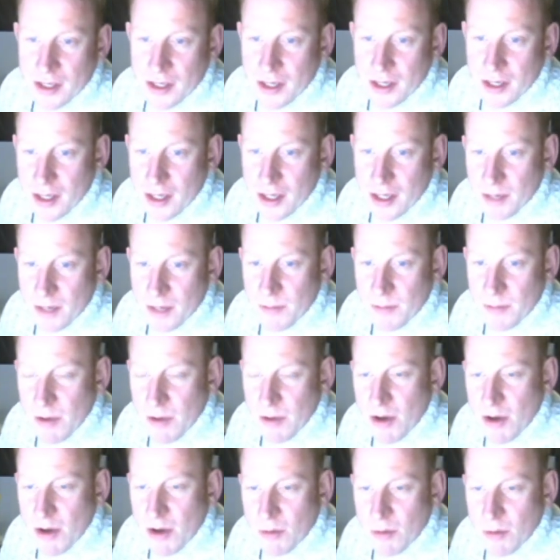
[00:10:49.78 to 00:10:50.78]
There
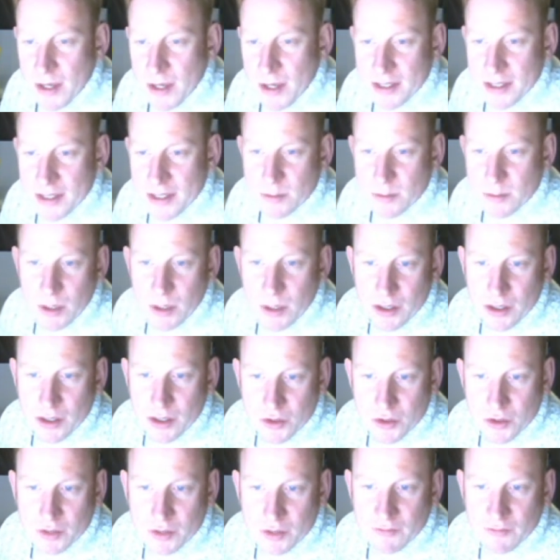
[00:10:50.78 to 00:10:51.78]
are ways where I
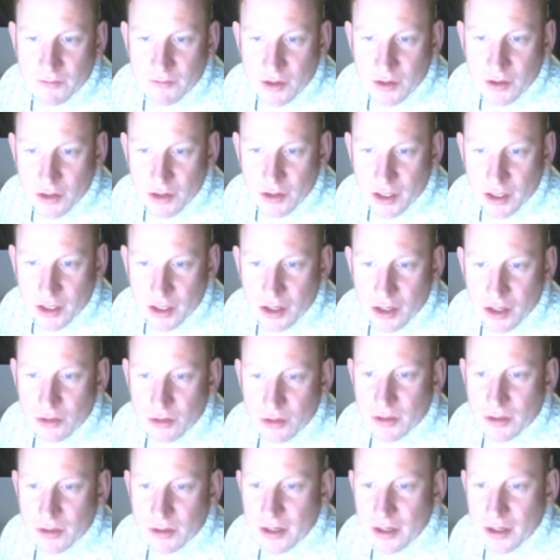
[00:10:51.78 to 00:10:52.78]
could have got the
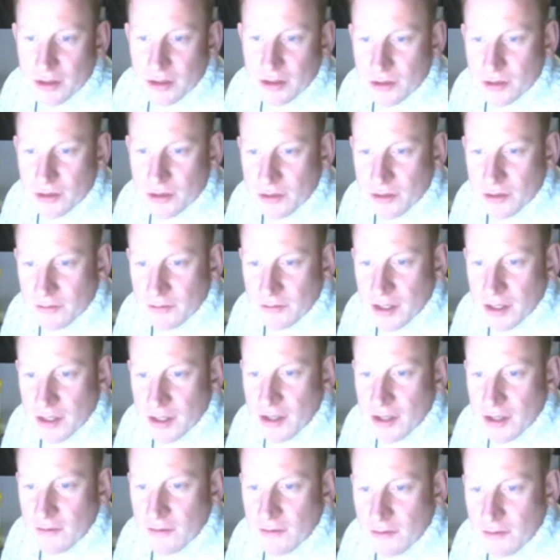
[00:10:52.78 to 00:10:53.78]
code and I could have
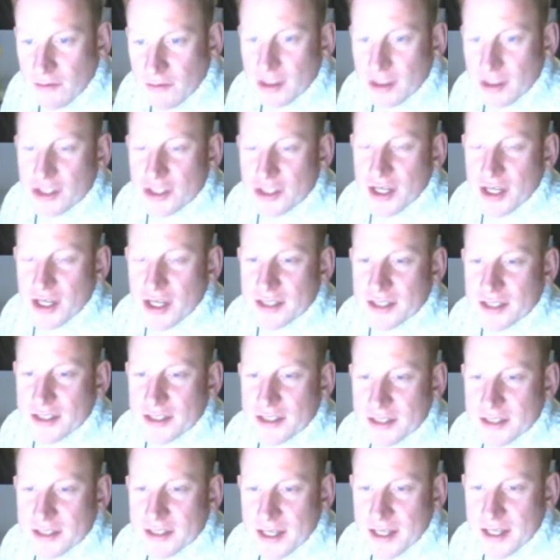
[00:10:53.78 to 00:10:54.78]
fully checked and
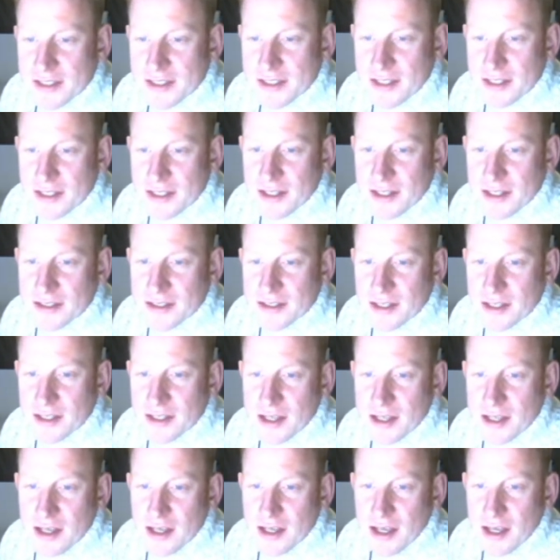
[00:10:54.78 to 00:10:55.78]
tested it.
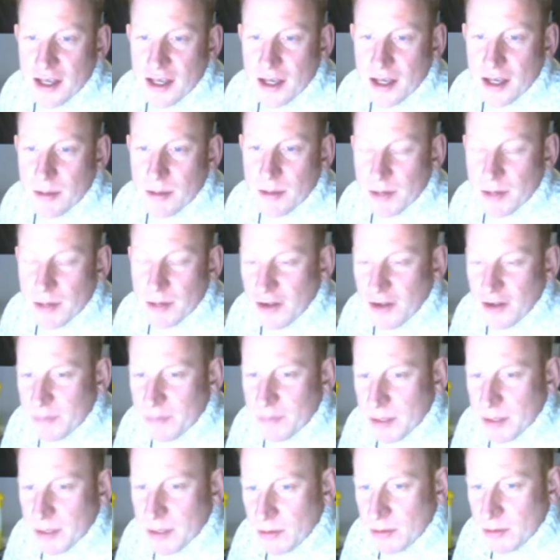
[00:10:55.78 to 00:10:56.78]
A lot of
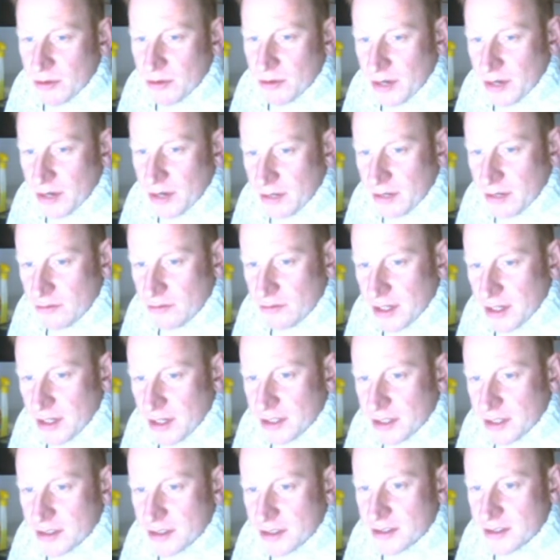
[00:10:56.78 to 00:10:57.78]
people create
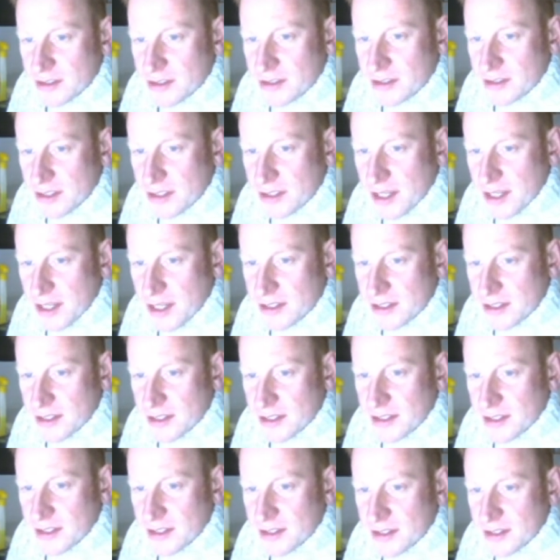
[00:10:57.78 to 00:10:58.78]
rigs to test
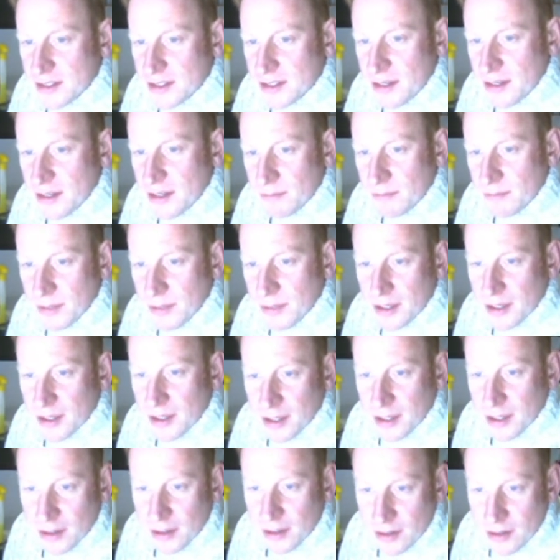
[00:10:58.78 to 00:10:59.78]
these
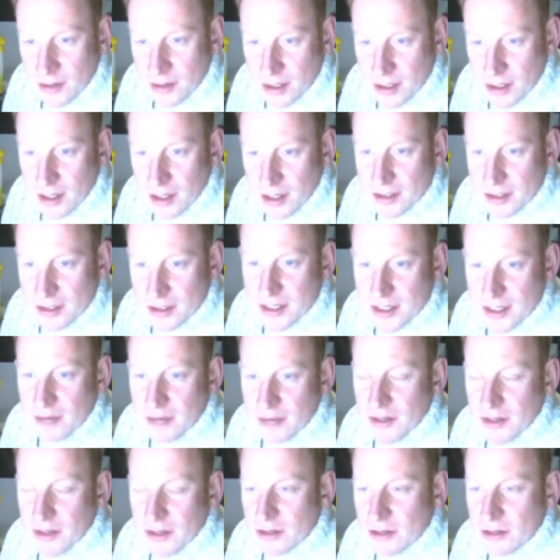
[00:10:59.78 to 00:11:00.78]
car
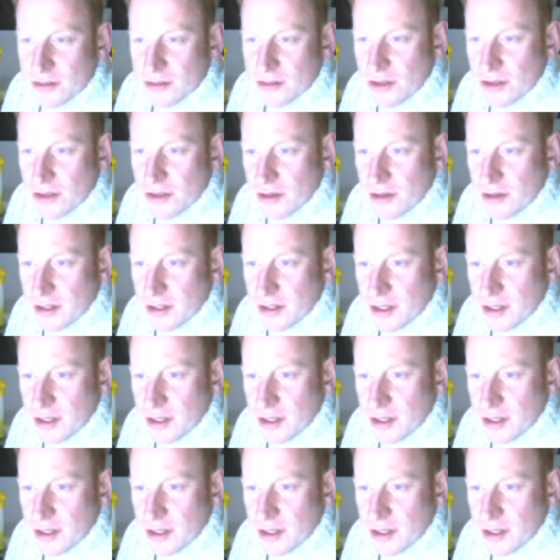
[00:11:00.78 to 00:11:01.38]
stereos on,